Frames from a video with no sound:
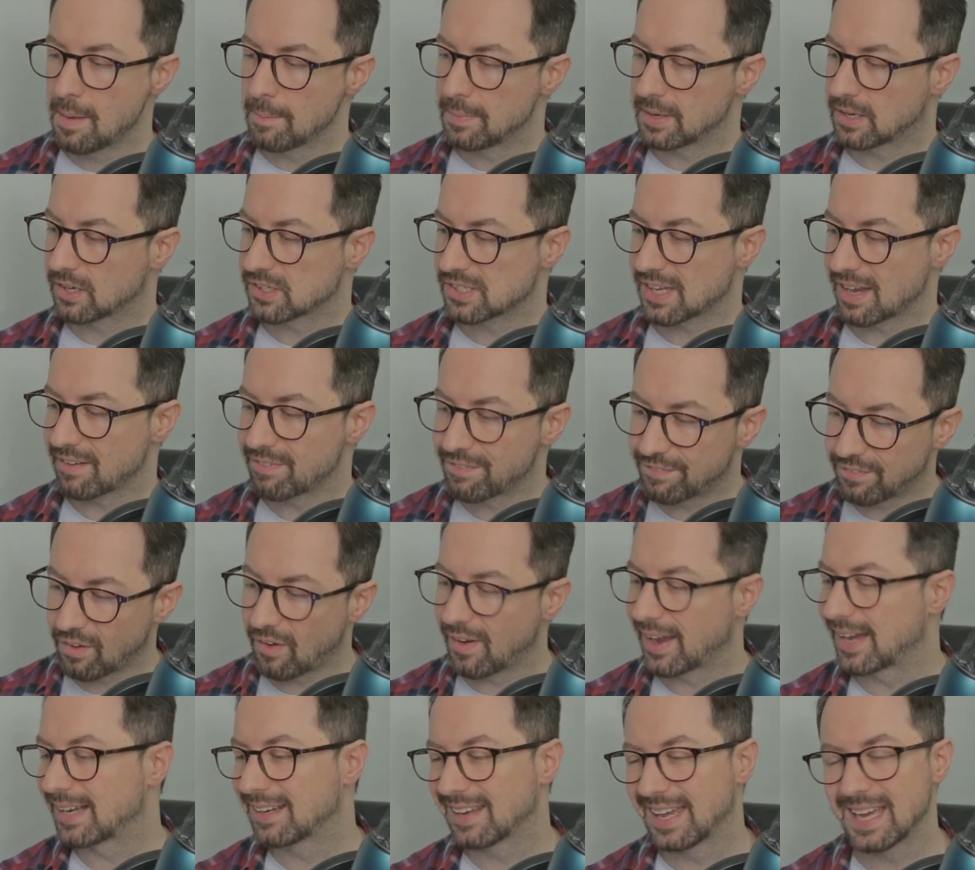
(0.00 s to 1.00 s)
Because I
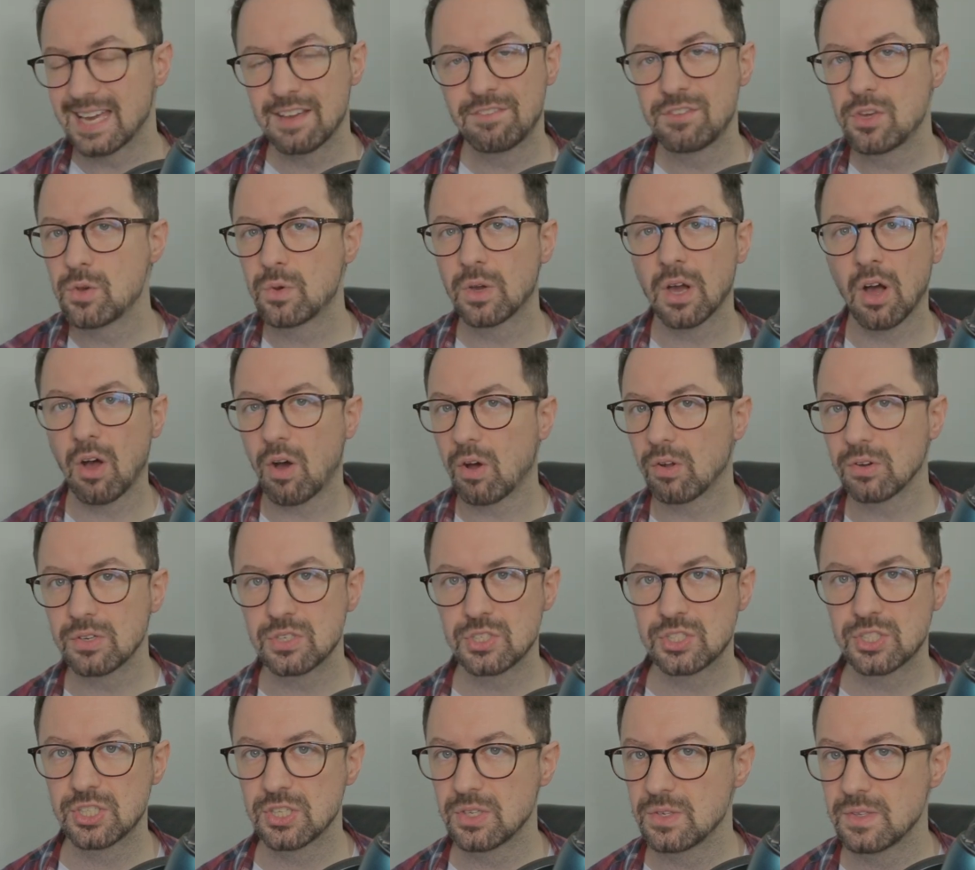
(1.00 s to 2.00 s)
find, like, if you
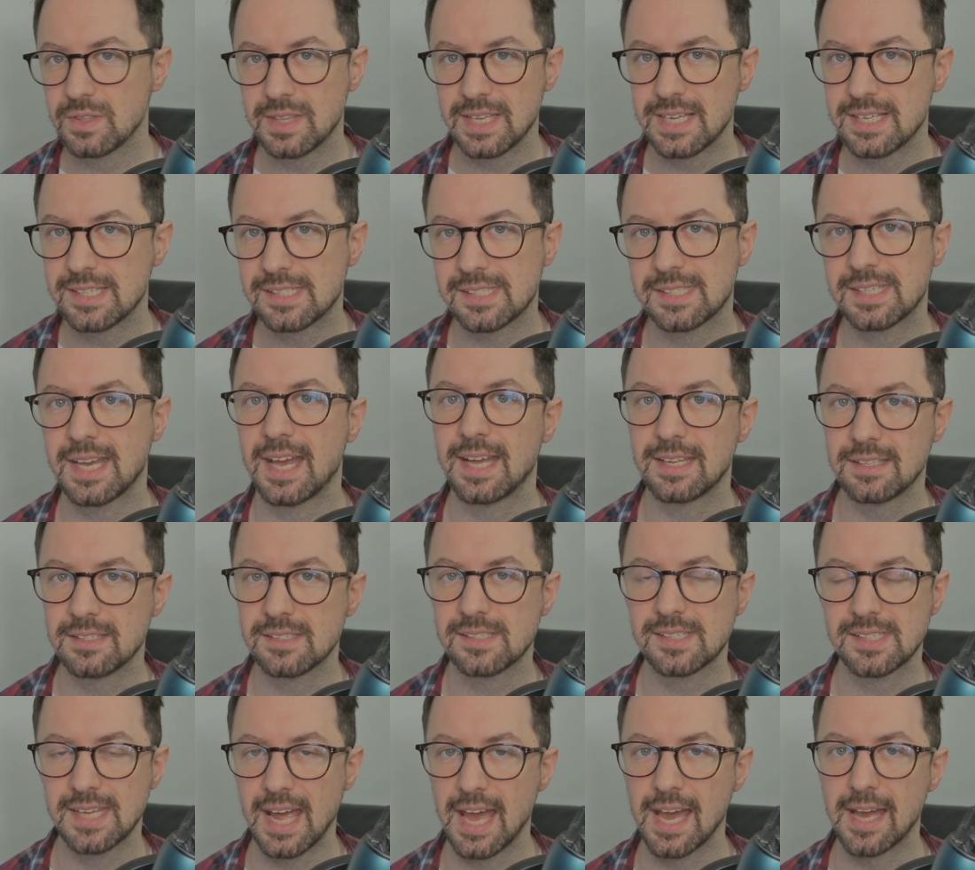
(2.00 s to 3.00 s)
can't do these ten
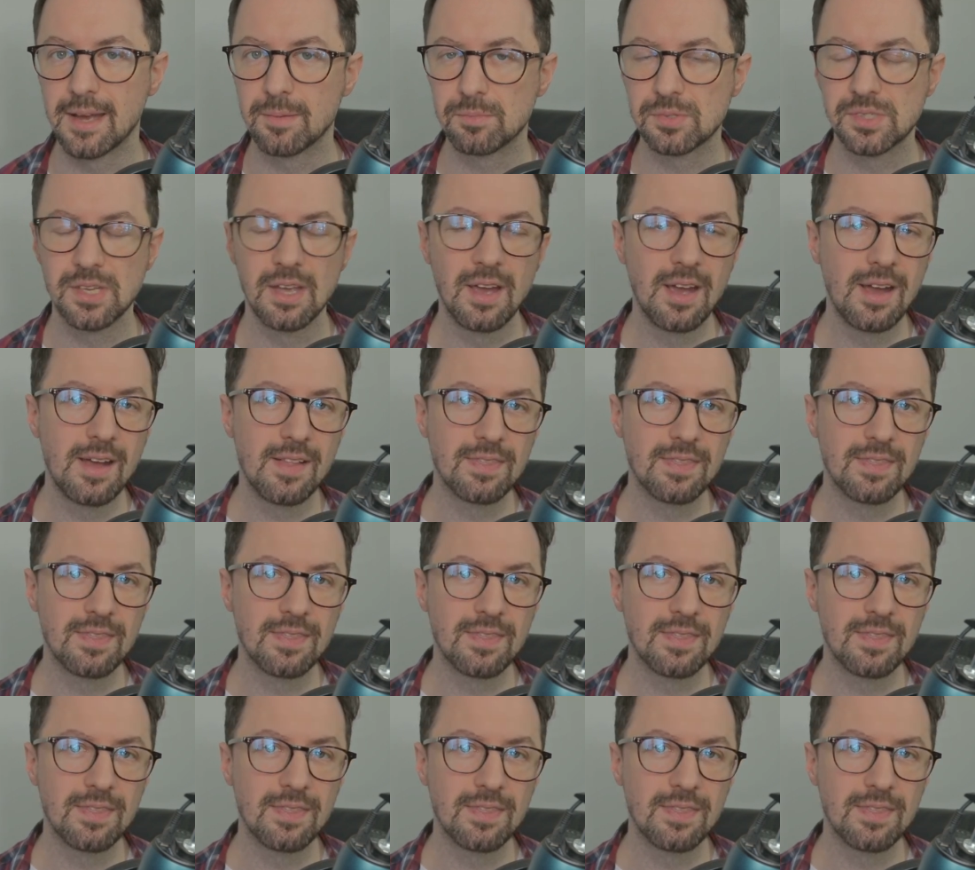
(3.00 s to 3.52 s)
steps,